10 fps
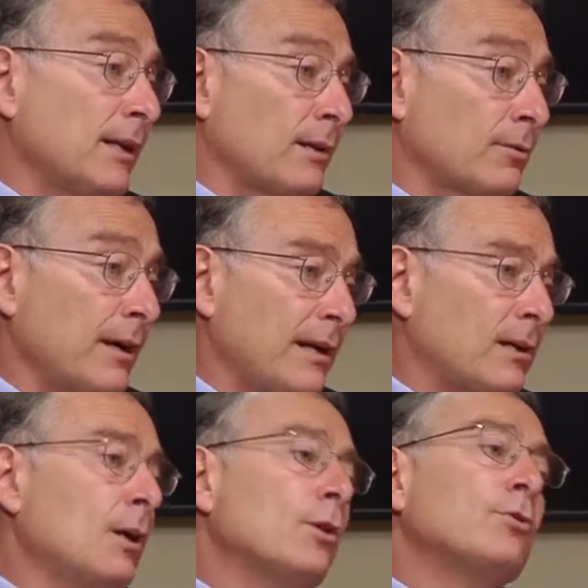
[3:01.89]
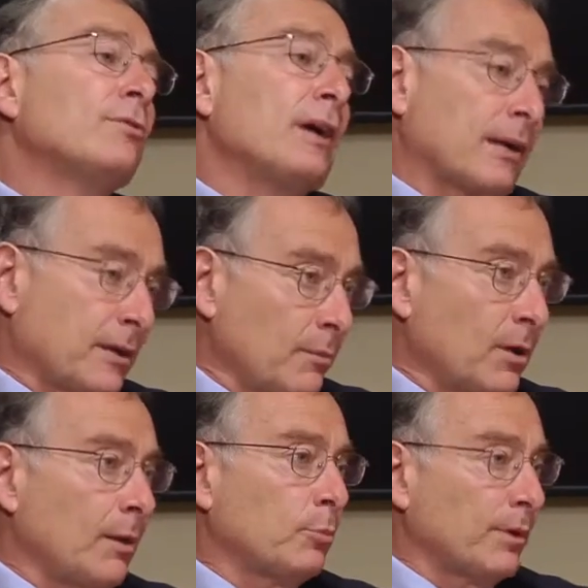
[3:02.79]
in eighth grade, you've got to come
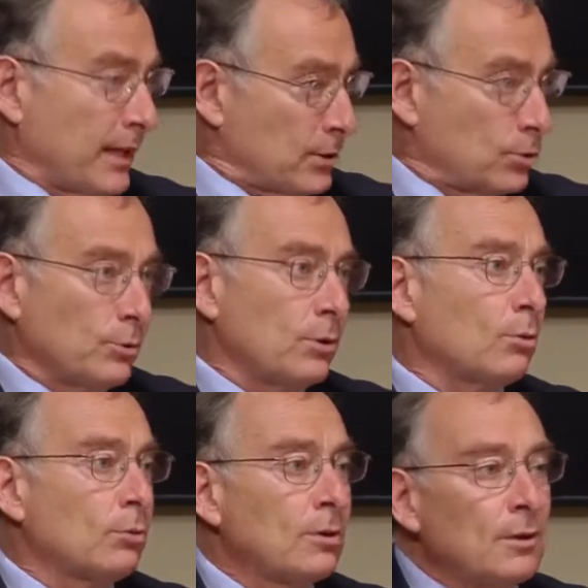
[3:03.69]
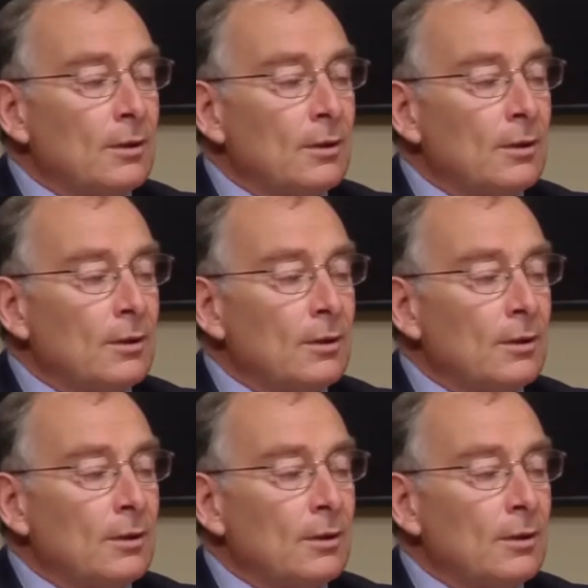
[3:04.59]
up with, as you do,